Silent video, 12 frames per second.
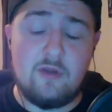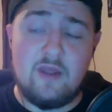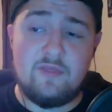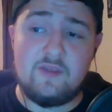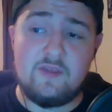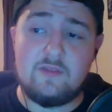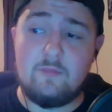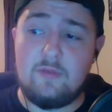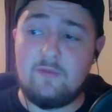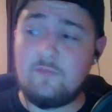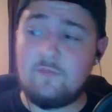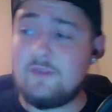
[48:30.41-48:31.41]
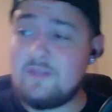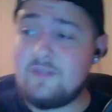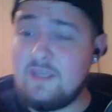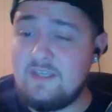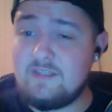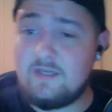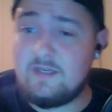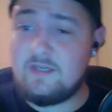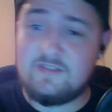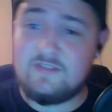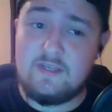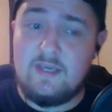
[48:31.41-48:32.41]
I think the beautiful thing that he
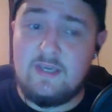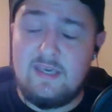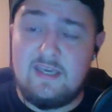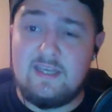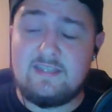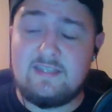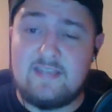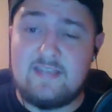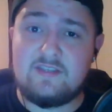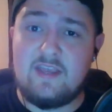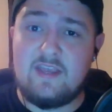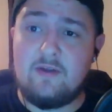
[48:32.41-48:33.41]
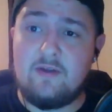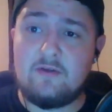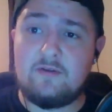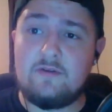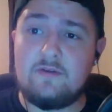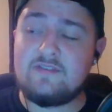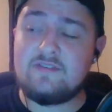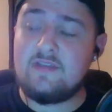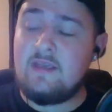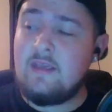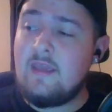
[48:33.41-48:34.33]
does is he takes characters